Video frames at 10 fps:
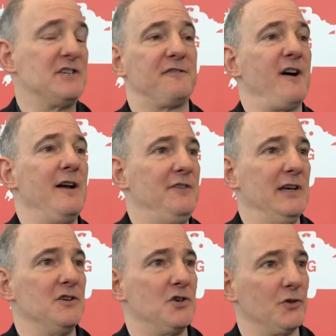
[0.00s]
to five
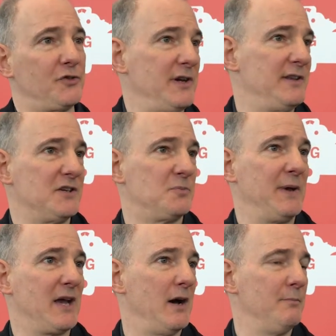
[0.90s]
years, you'll see this
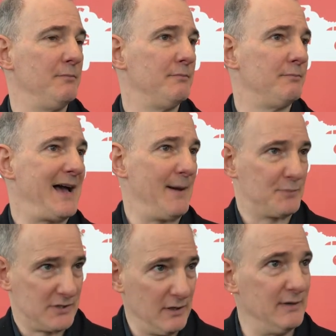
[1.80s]
become
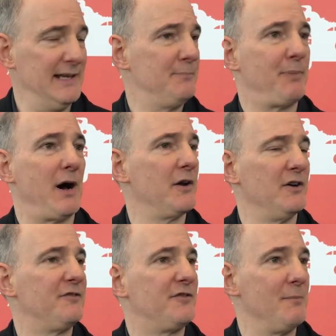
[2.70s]
absolutely part
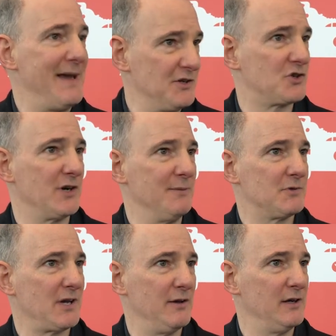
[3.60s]
of the mainstream.
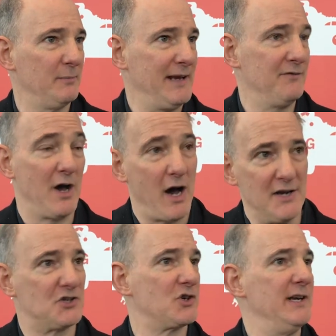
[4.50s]
So it'll be in the high
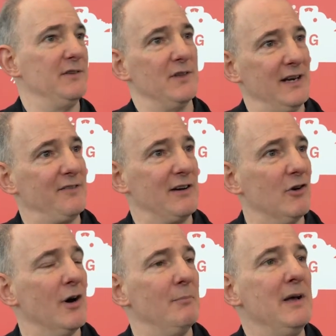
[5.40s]
street, in the living
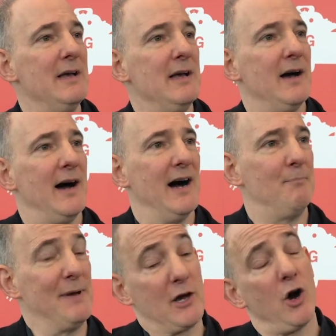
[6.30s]
room, uh,
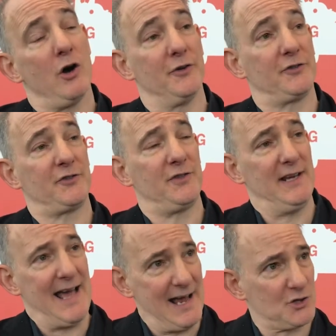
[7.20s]
because
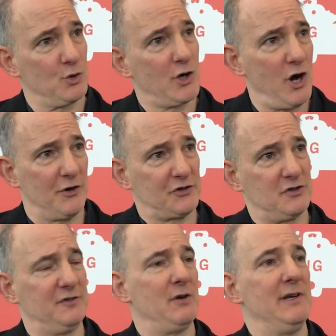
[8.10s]
the actual cost
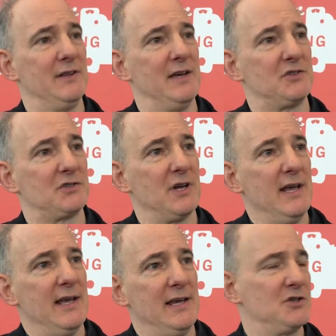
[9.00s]
of doing this
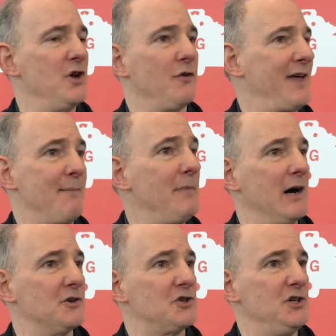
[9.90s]
is not that
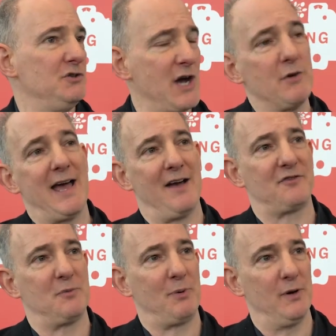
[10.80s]
much. You don't have
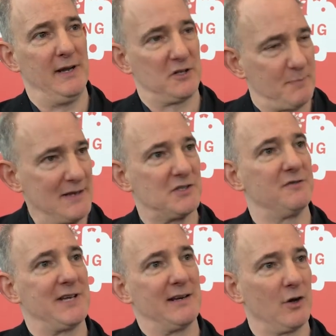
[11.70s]
to put expensive
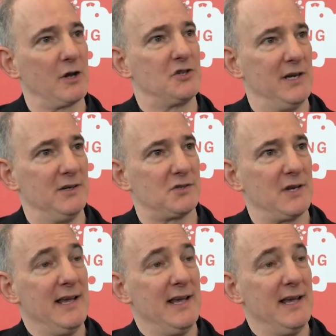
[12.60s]
technologies